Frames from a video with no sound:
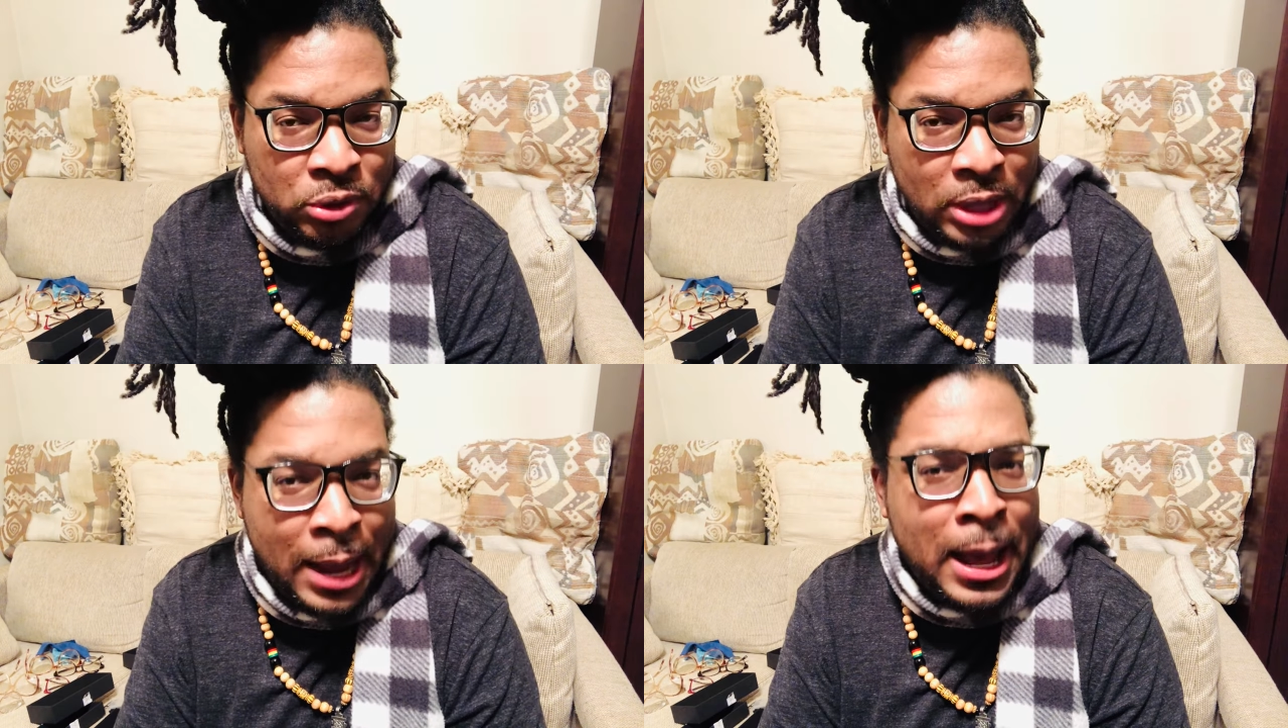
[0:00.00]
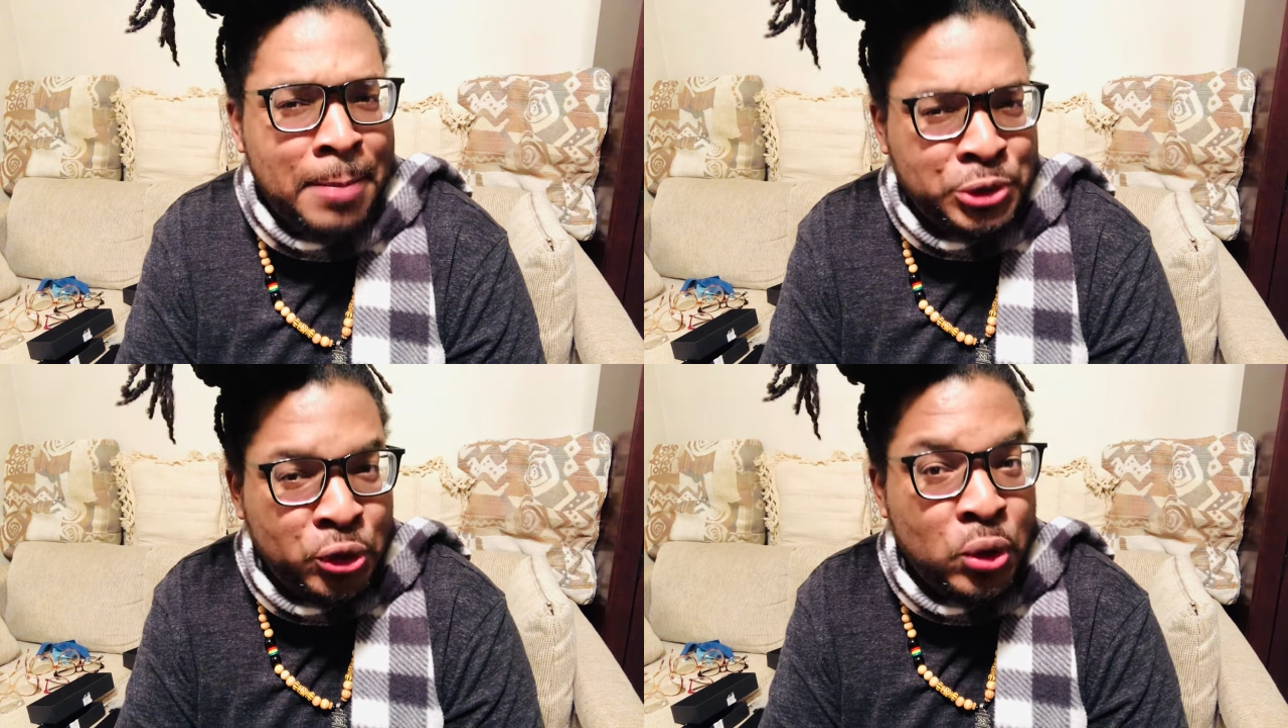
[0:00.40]

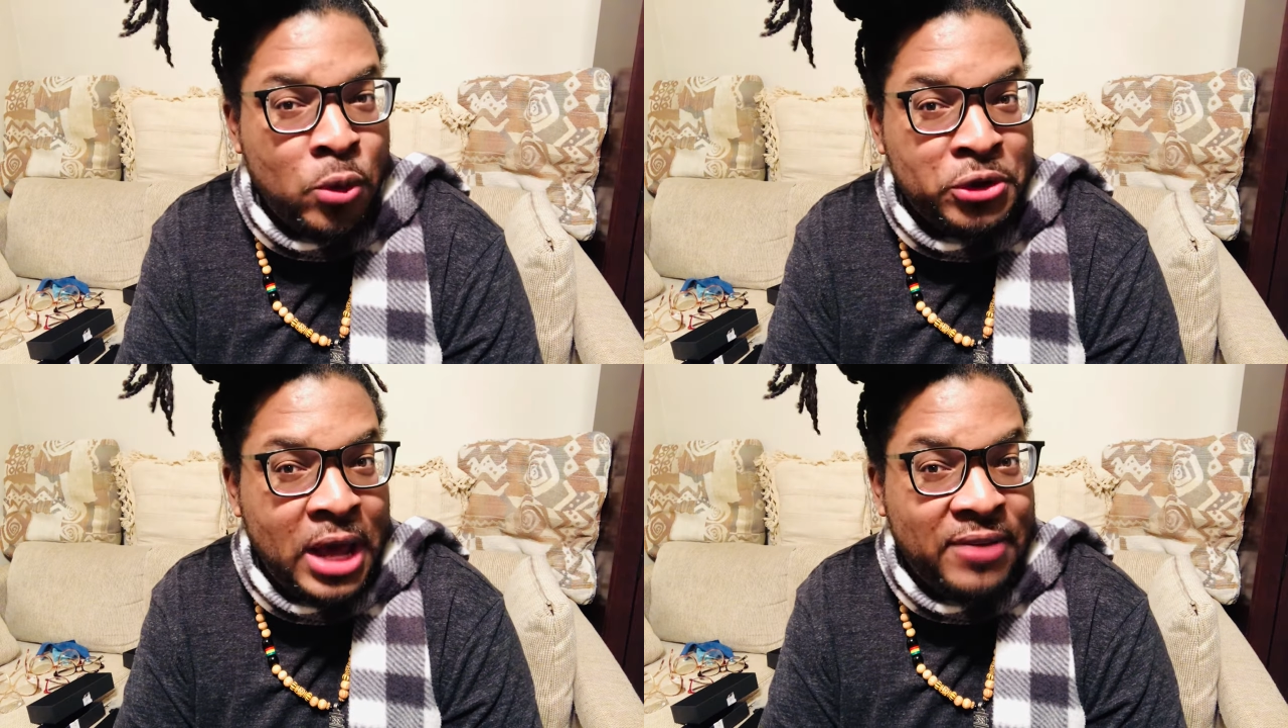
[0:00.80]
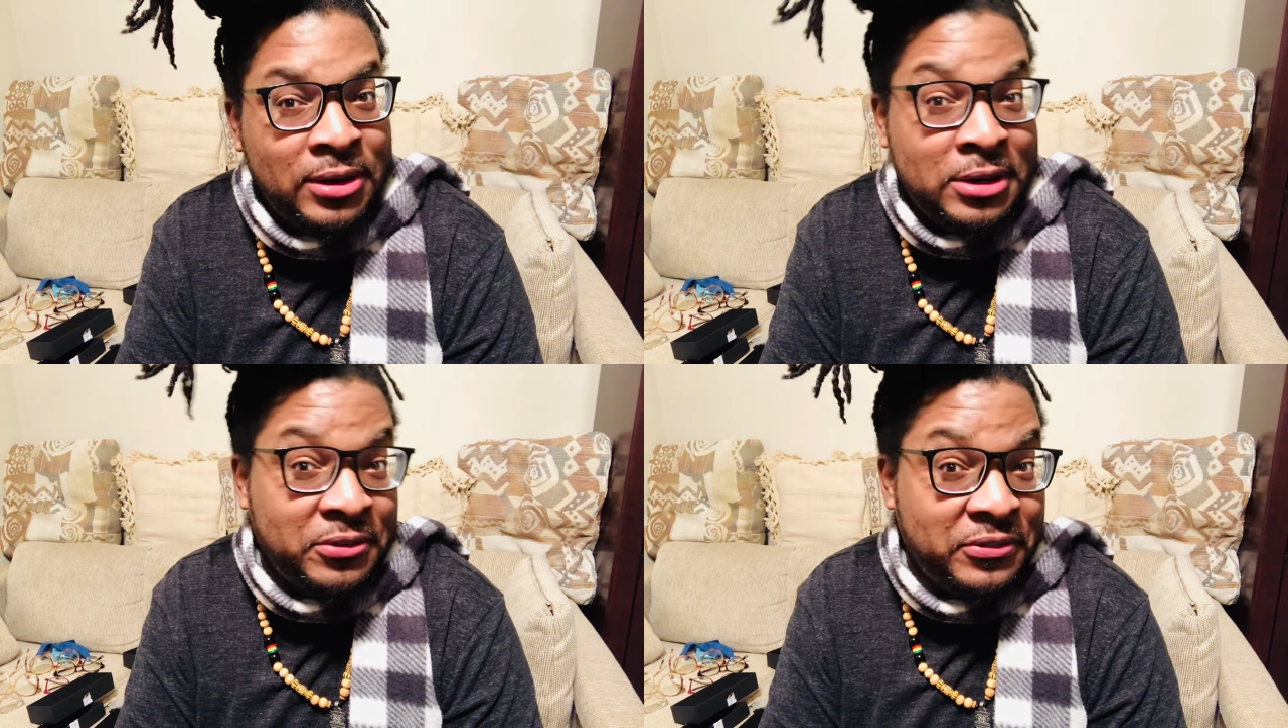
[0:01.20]
I'm sure you want to have a
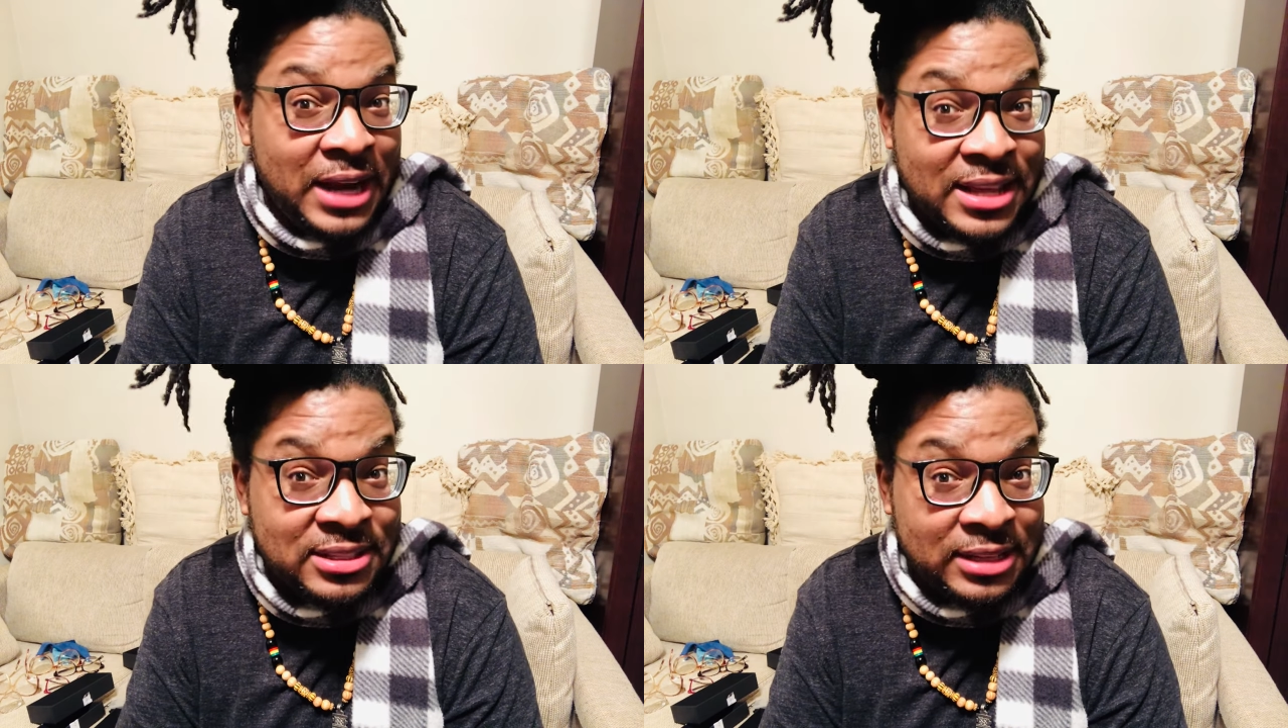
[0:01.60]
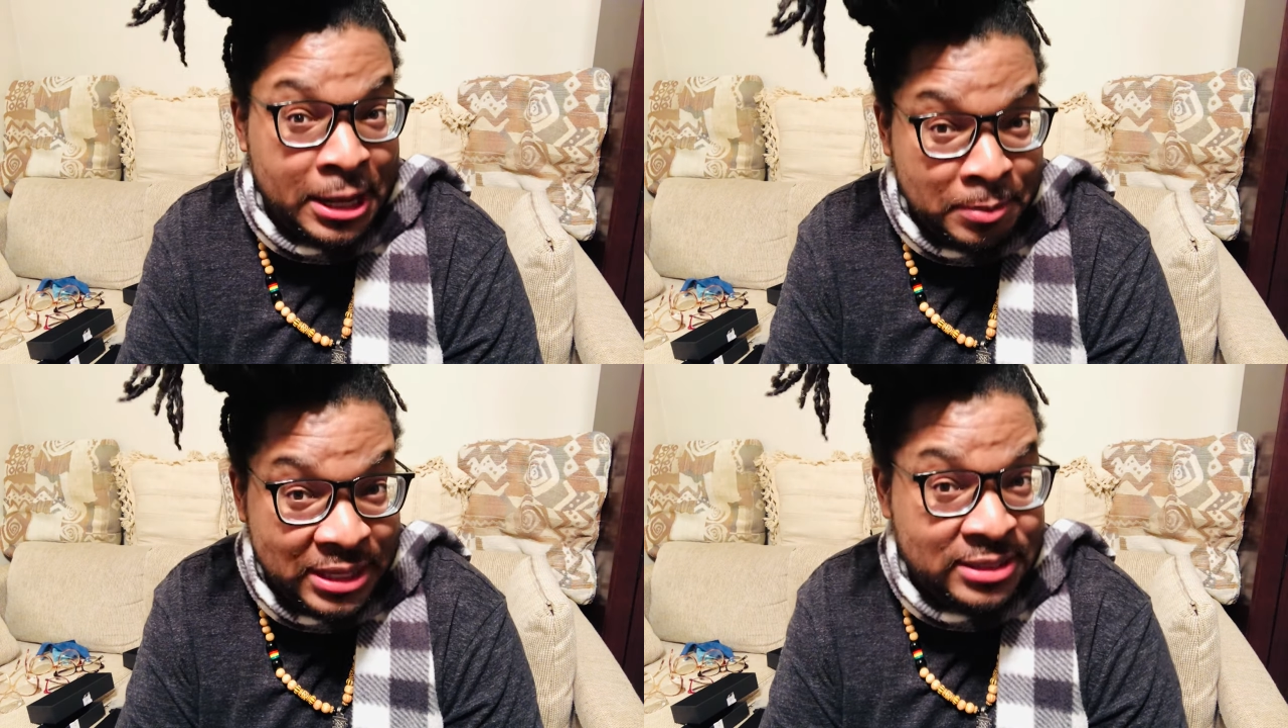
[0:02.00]
lot of glasses like
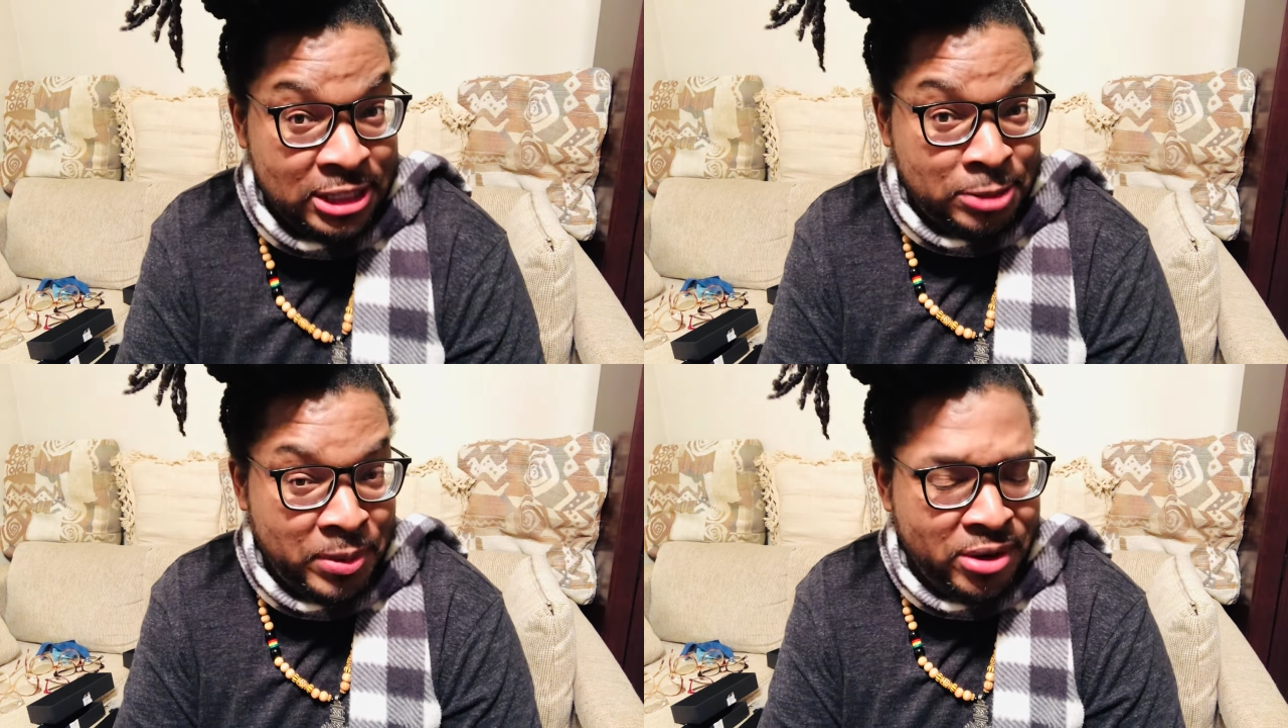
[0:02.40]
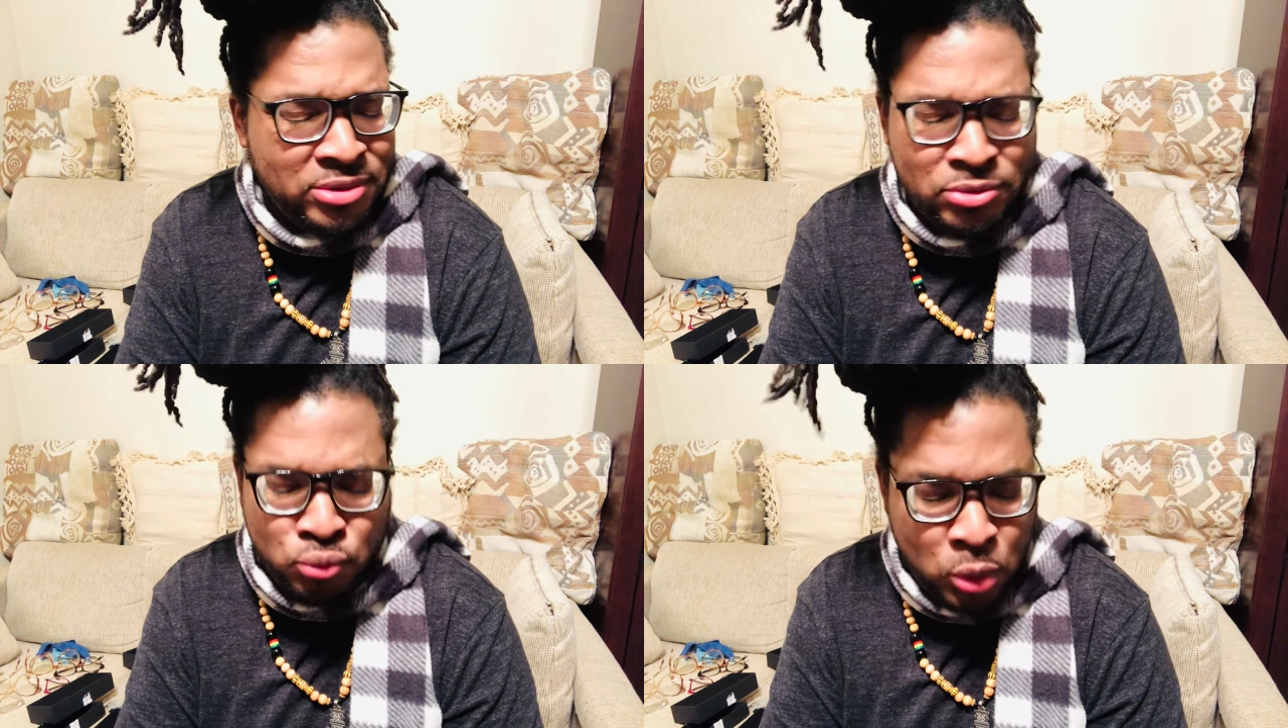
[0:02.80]
me. Six pairs?